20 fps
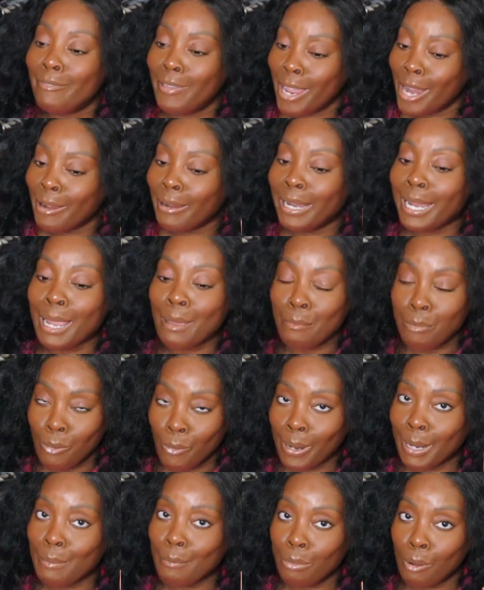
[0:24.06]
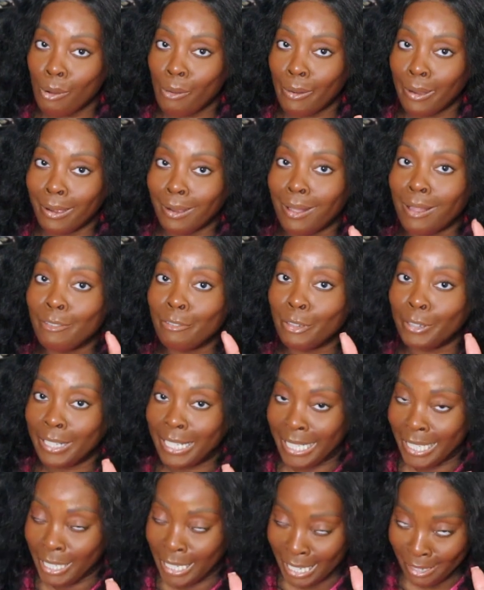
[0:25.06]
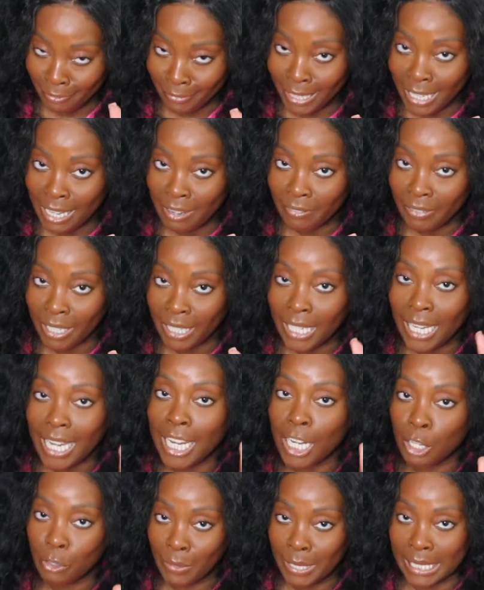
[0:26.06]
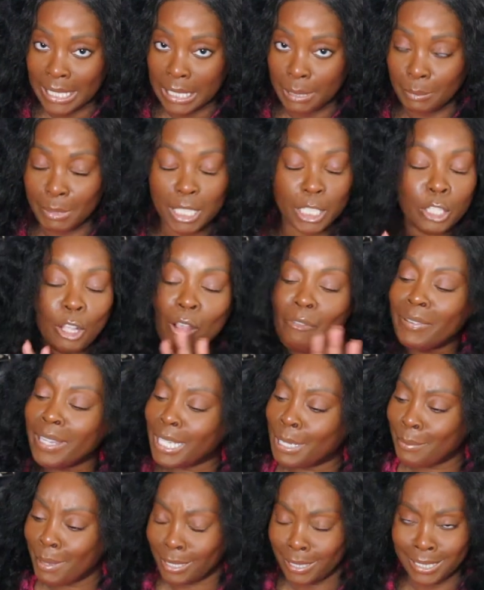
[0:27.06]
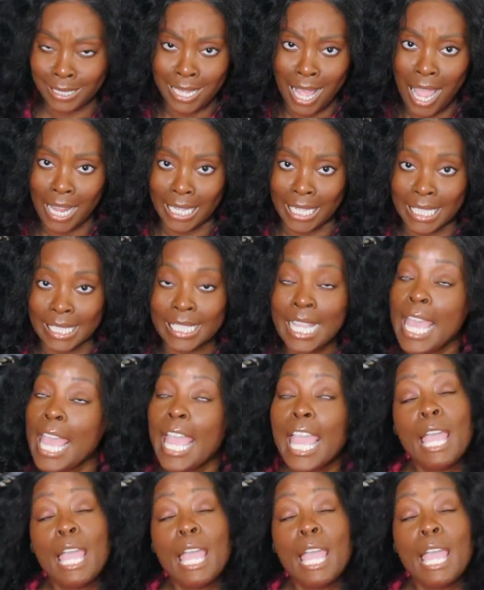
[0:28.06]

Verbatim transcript: a very important part of gift giving and Christmas. Don't forget about the stockings.